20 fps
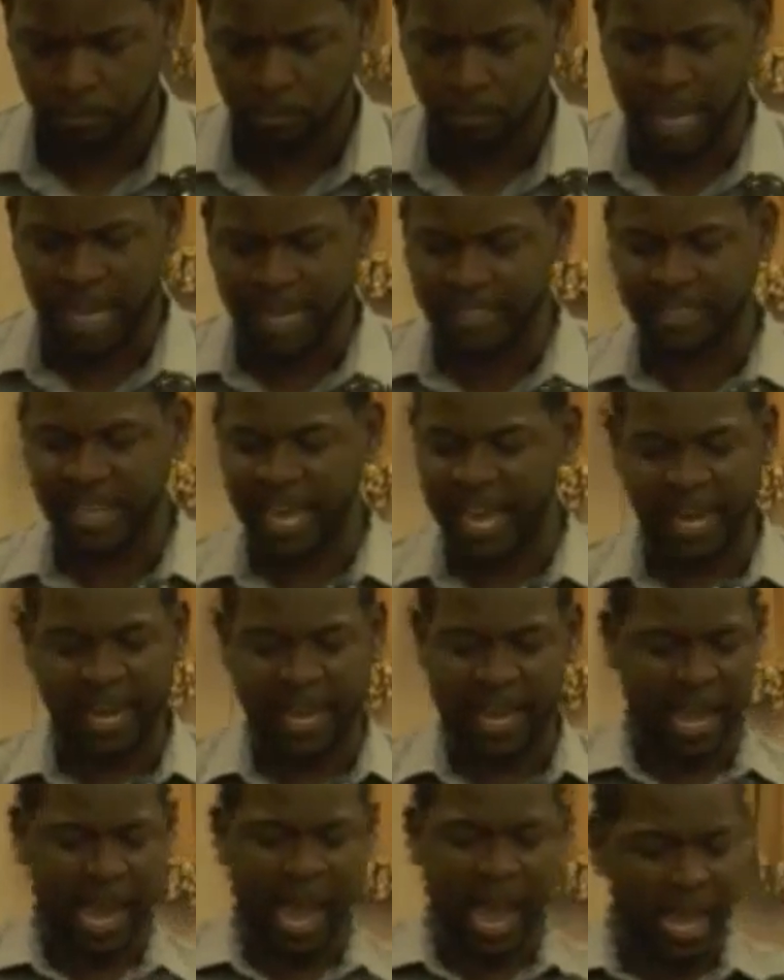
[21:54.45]
They said,
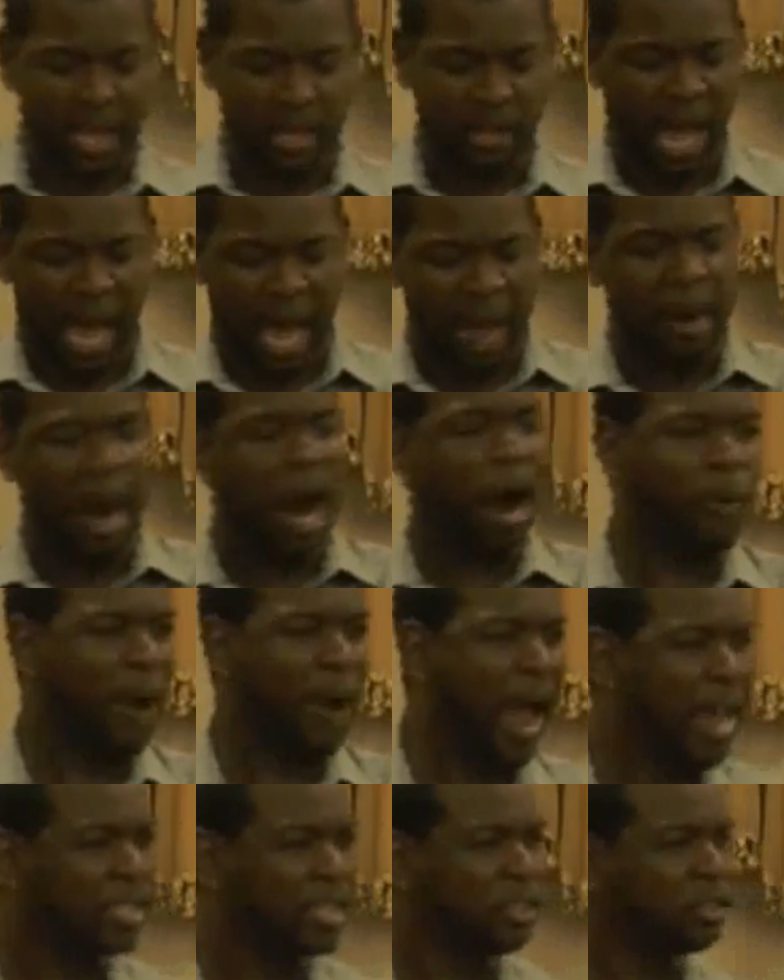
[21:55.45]
hey, I'm all
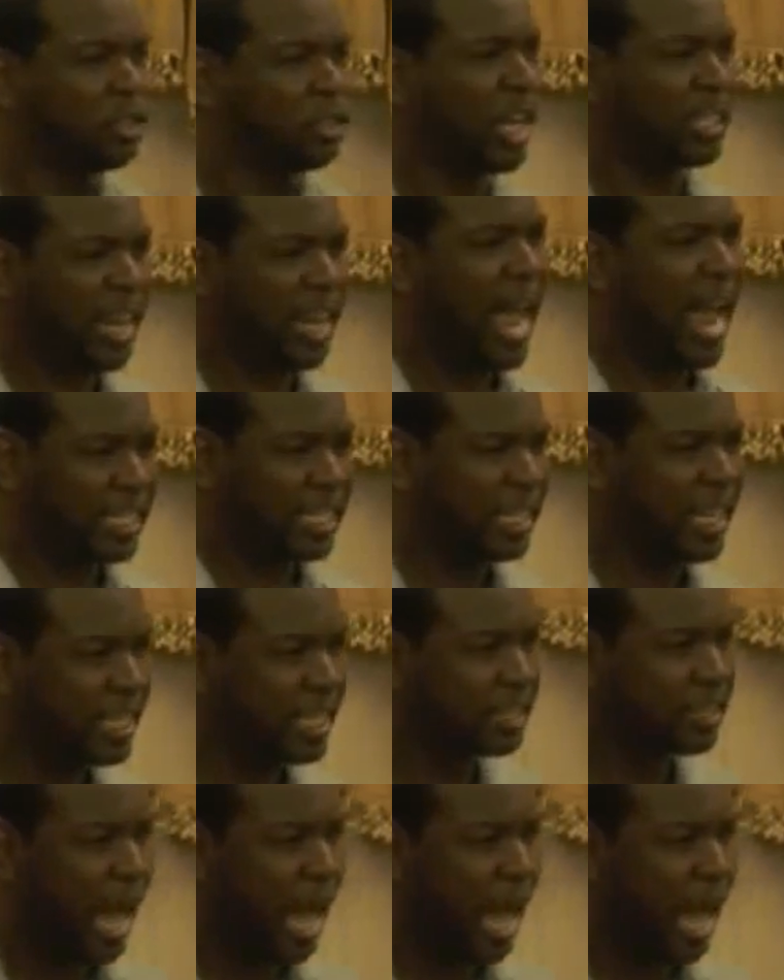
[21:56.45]
right just like this.